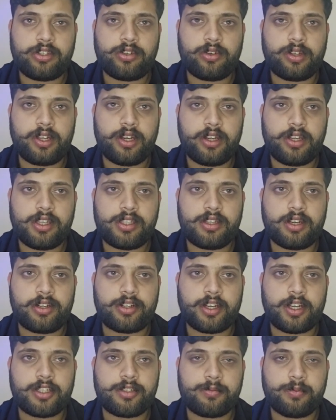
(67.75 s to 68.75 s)
utilities and
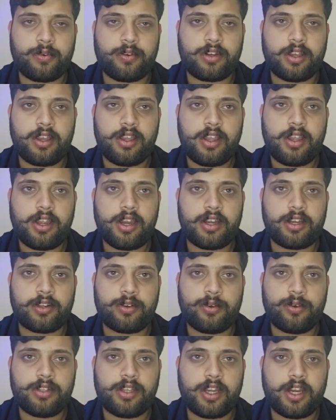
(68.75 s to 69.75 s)
transport, and
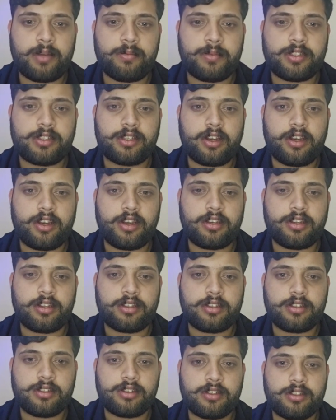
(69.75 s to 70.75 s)
clothing and
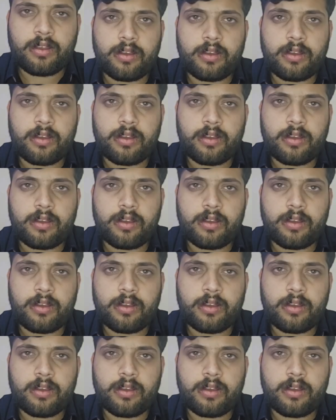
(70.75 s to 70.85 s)
miscellaneous.